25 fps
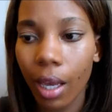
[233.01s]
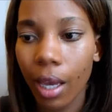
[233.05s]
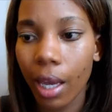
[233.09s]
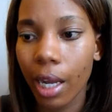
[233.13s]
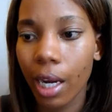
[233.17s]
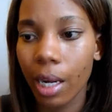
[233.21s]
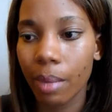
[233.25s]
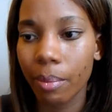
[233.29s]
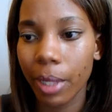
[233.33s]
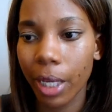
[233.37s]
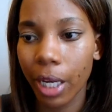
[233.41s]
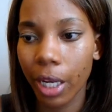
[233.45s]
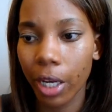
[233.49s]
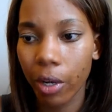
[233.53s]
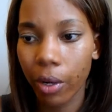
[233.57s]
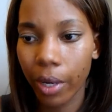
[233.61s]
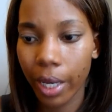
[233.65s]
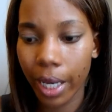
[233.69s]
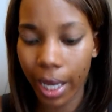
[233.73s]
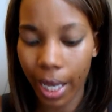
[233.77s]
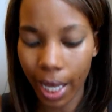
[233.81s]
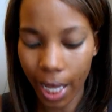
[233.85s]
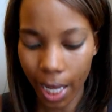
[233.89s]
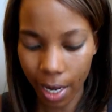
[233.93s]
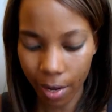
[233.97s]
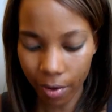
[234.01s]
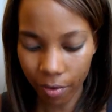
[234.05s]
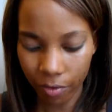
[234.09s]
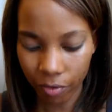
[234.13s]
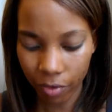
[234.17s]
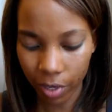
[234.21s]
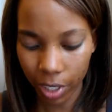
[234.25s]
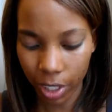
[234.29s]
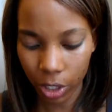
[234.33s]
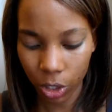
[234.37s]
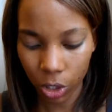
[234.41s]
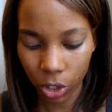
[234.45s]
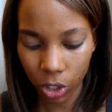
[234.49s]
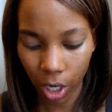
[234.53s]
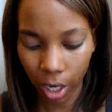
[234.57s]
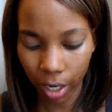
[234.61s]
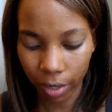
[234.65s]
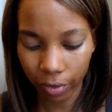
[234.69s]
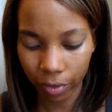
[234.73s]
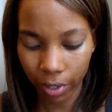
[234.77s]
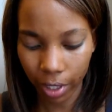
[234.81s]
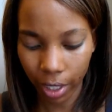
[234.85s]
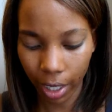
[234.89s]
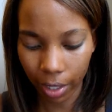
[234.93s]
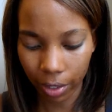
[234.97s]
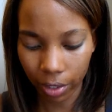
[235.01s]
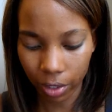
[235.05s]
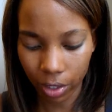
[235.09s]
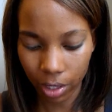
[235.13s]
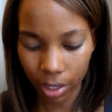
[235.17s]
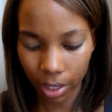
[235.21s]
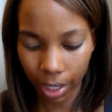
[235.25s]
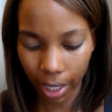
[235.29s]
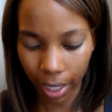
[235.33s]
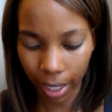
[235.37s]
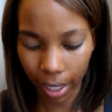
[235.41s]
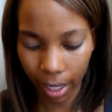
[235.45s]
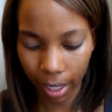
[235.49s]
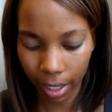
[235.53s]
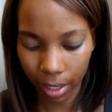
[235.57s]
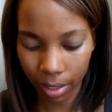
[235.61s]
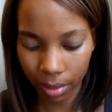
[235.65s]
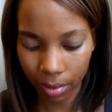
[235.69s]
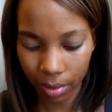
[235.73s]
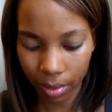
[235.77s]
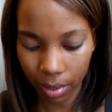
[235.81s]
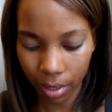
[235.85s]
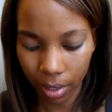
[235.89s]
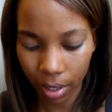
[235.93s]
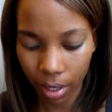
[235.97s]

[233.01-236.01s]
And I'm going to go ahead and finish off the other side.